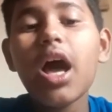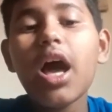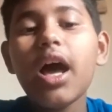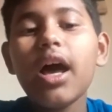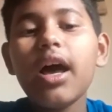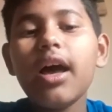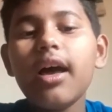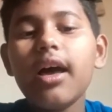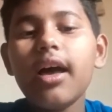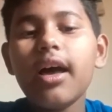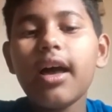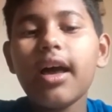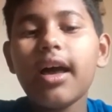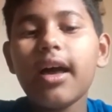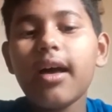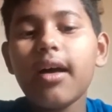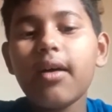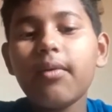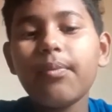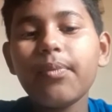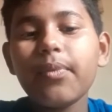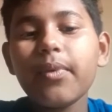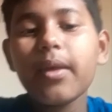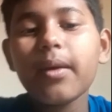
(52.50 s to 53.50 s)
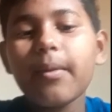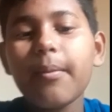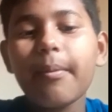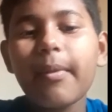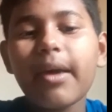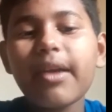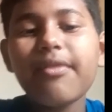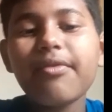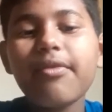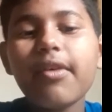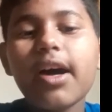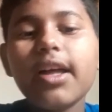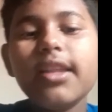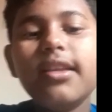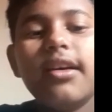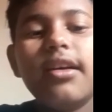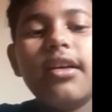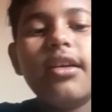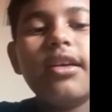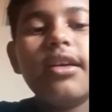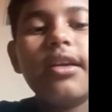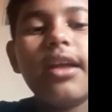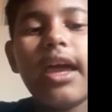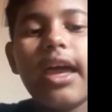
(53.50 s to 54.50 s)
My
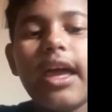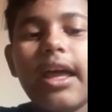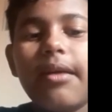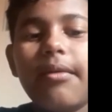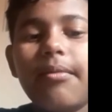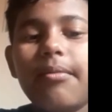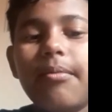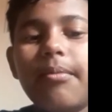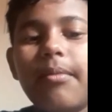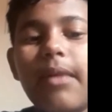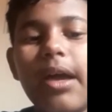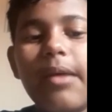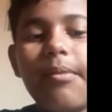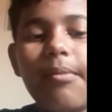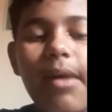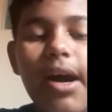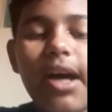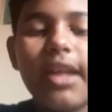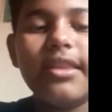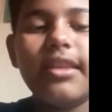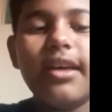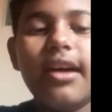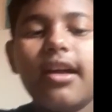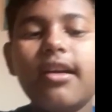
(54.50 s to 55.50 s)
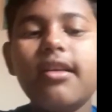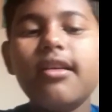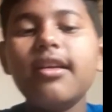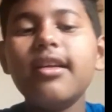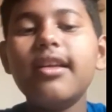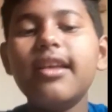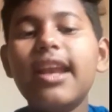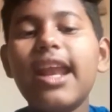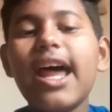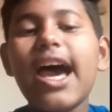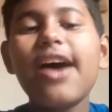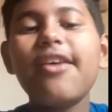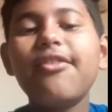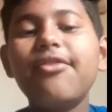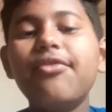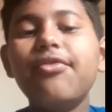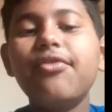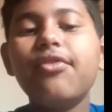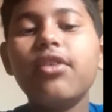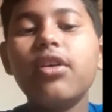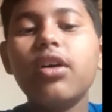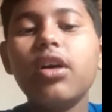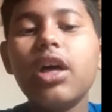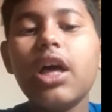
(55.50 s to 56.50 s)
father and my mother love
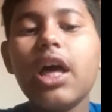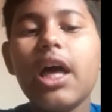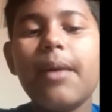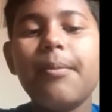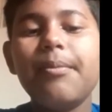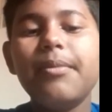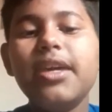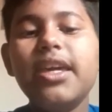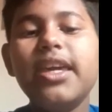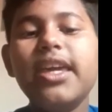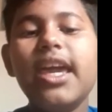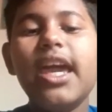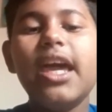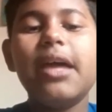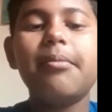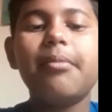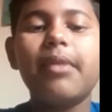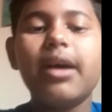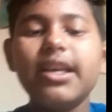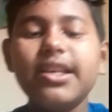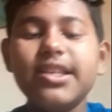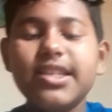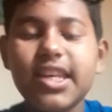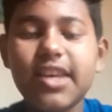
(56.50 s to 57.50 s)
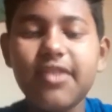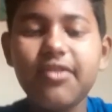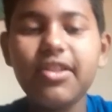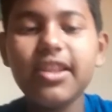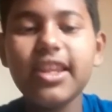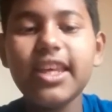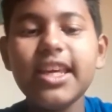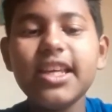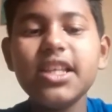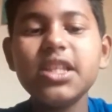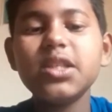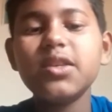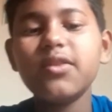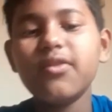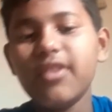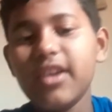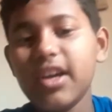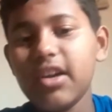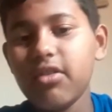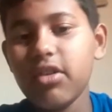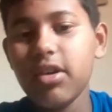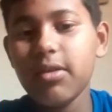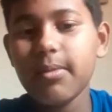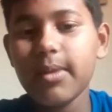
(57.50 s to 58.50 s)
me and my siblings
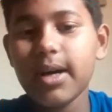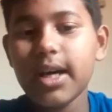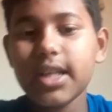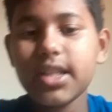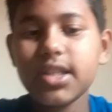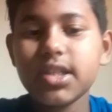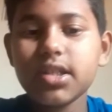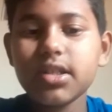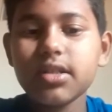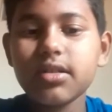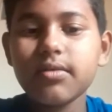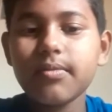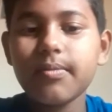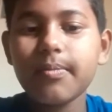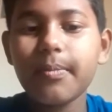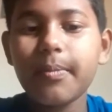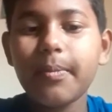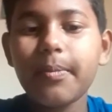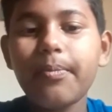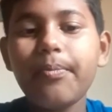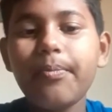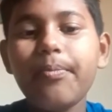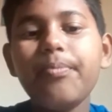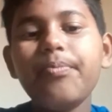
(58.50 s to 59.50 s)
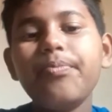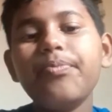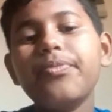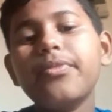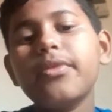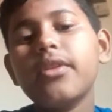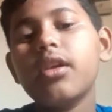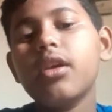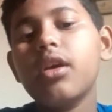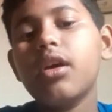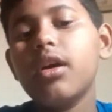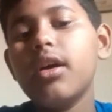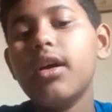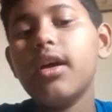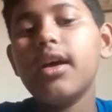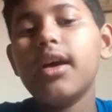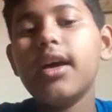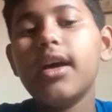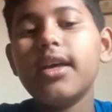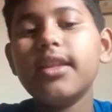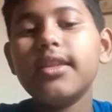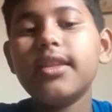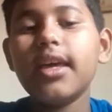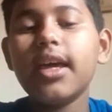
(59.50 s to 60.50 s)
very much.
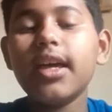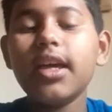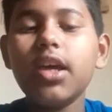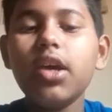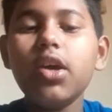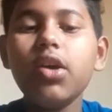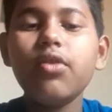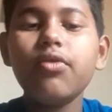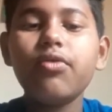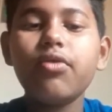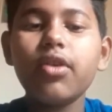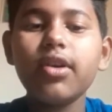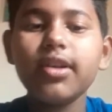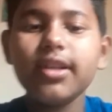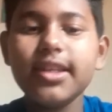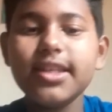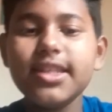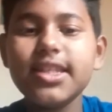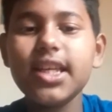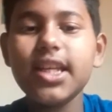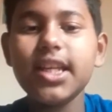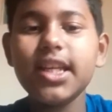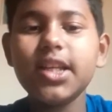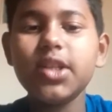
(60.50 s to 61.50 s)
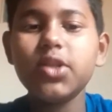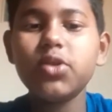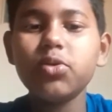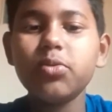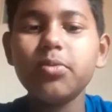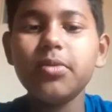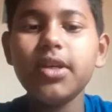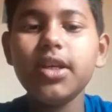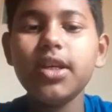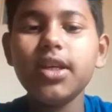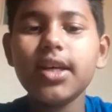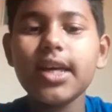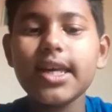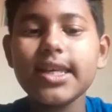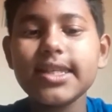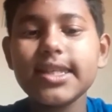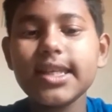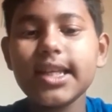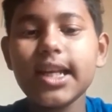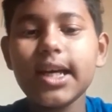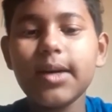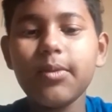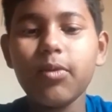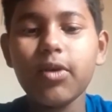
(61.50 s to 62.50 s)
Thank you for listening to me.
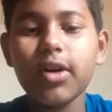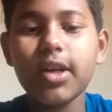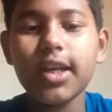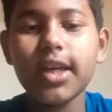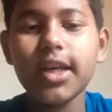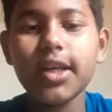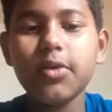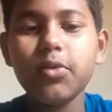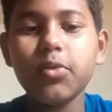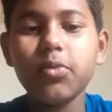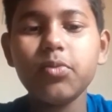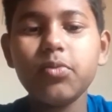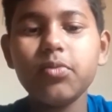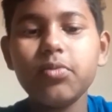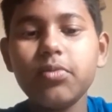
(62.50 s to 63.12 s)
Assalamu alaikum.